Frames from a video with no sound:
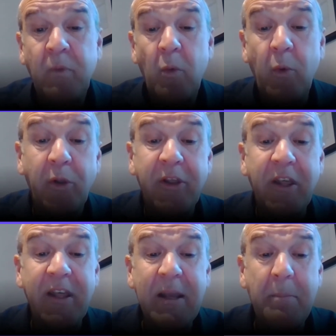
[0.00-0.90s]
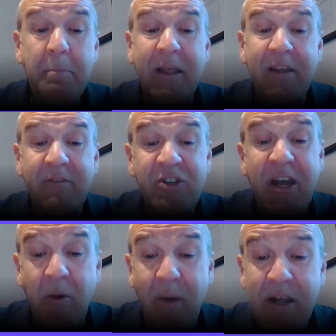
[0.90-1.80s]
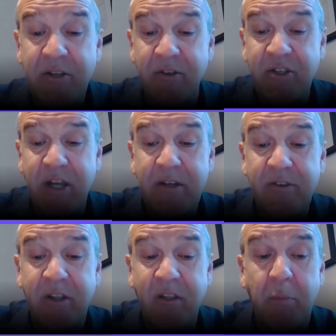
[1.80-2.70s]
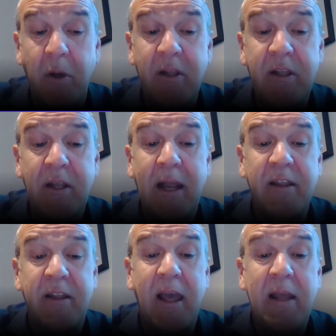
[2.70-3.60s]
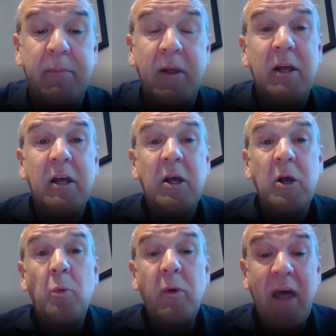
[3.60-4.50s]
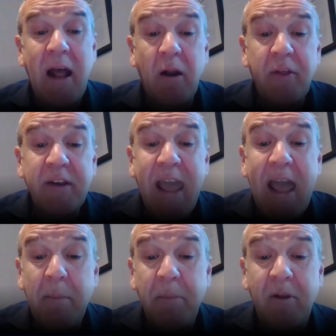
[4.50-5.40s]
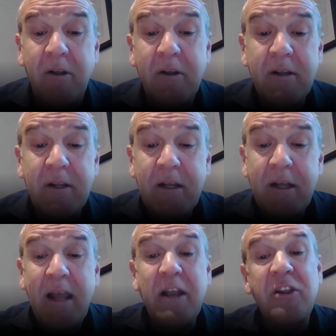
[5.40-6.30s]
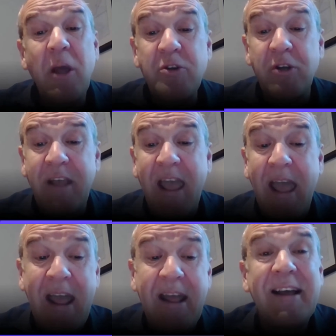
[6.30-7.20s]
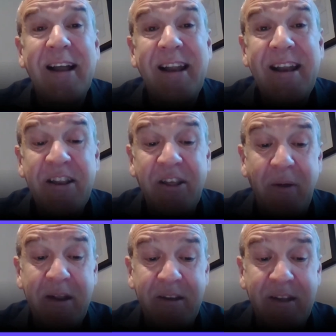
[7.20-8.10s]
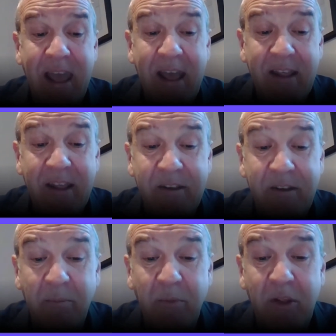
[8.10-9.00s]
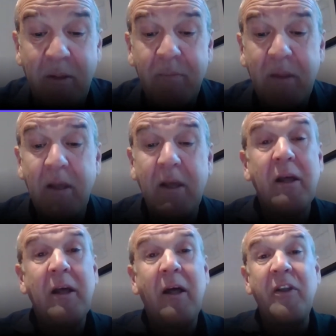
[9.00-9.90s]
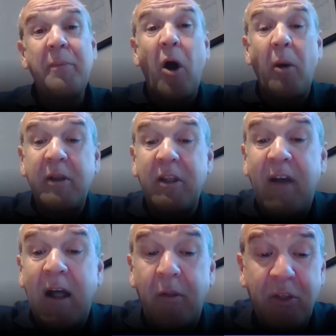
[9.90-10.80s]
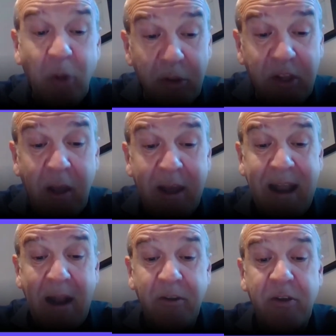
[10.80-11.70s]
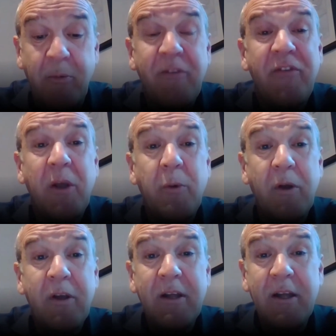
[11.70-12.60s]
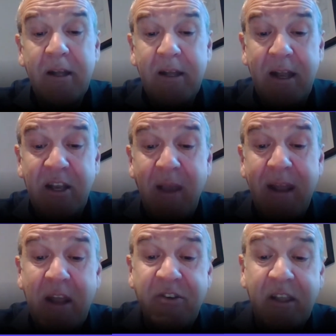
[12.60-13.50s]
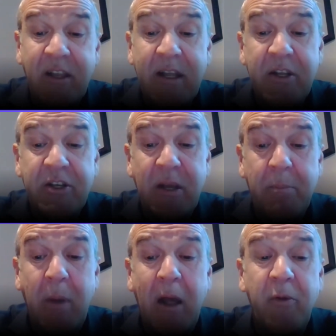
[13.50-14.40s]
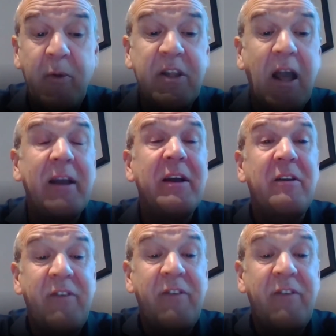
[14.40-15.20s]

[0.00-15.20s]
We're also seeing massive generational changes in the policy landscape with the Health and Care Bill, in social care and in integrated care systems. And the Department of Health has also announced a review into NHS leadership by the retired